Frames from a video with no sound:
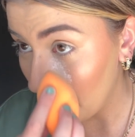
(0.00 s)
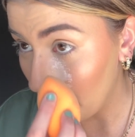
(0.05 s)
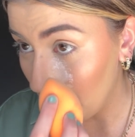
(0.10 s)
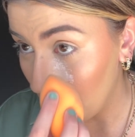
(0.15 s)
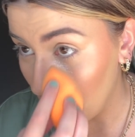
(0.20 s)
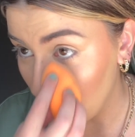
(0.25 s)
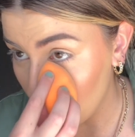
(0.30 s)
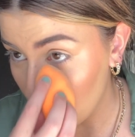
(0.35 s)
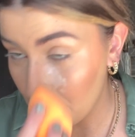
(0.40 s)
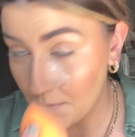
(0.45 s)

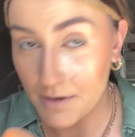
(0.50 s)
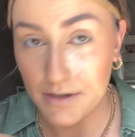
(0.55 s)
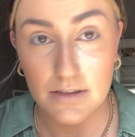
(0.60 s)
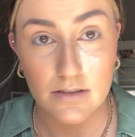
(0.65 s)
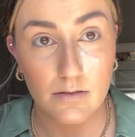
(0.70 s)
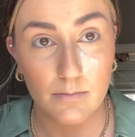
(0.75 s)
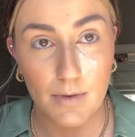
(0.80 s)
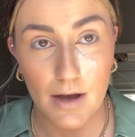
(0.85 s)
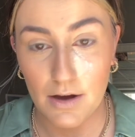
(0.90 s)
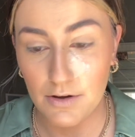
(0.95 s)
I'm just putting
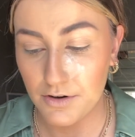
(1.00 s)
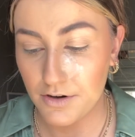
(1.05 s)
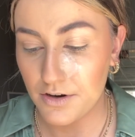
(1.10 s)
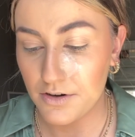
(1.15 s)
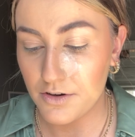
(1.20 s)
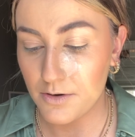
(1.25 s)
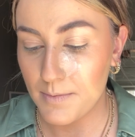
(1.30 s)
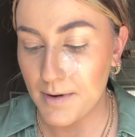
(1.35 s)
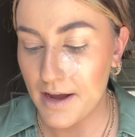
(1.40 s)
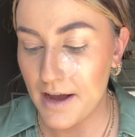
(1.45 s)
some powder
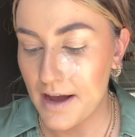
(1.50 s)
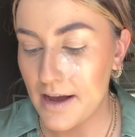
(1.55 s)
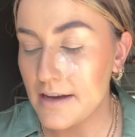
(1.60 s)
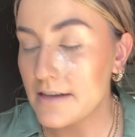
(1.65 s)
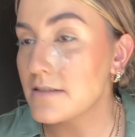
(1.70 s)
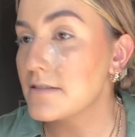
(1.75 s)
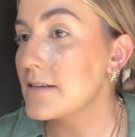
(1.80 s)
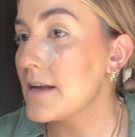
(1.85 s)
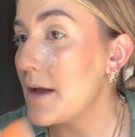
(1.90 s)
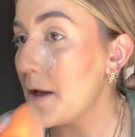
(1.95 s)
under my
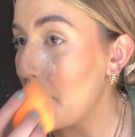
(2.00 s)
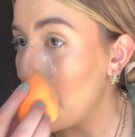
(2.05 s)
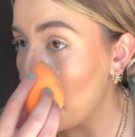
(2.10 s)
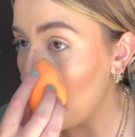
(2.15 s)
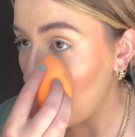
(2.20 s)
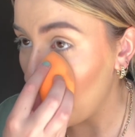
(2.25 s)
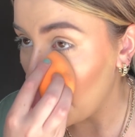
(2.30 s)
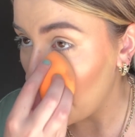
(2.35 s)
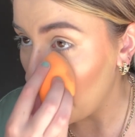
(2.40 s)
eyes now.